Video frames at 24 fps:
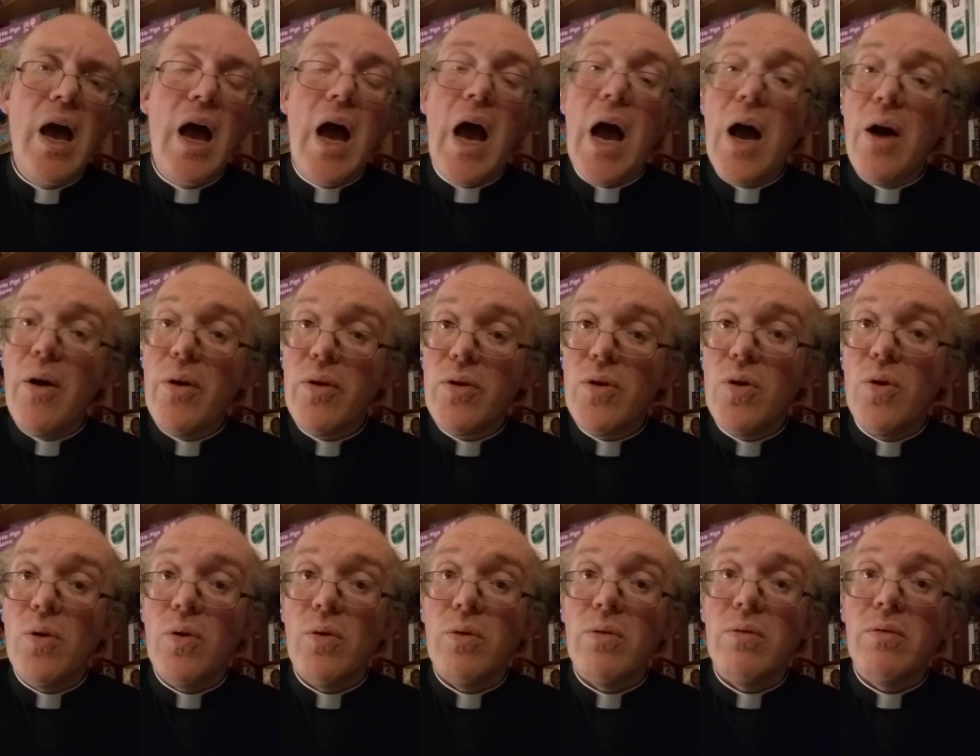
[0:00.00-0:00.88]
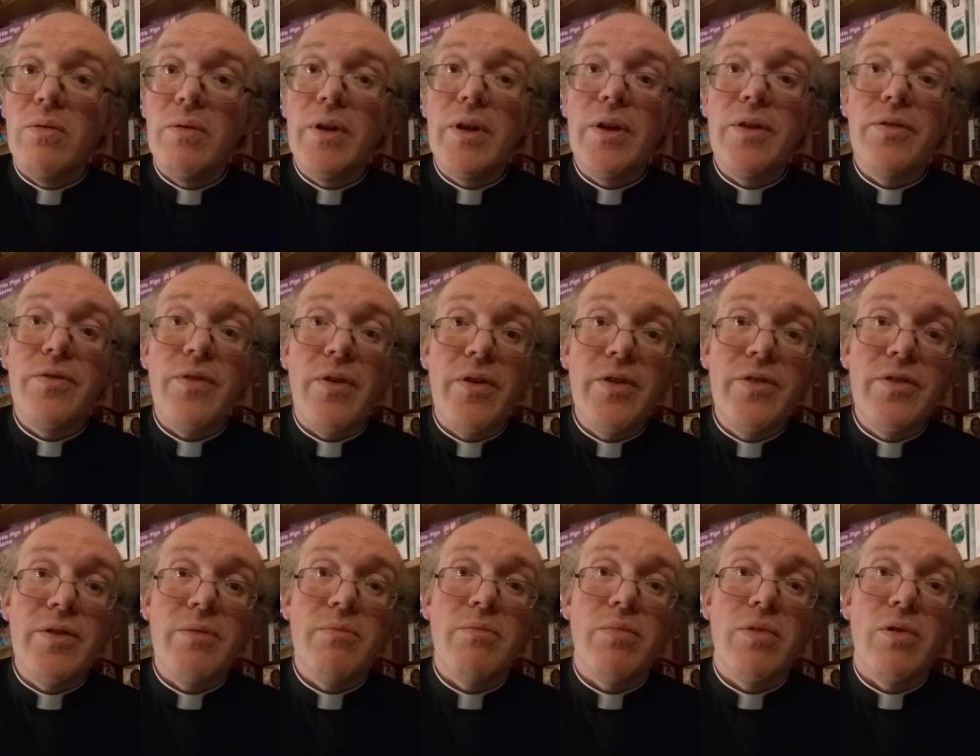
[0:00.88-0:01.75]
Our call is very
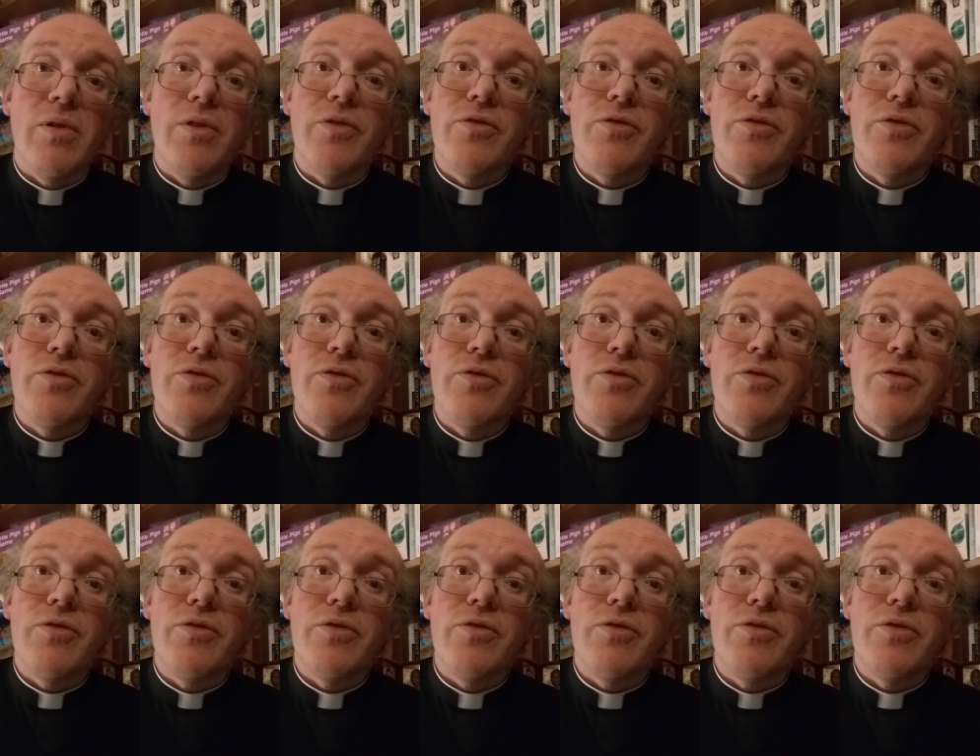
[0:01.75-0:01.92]
simple.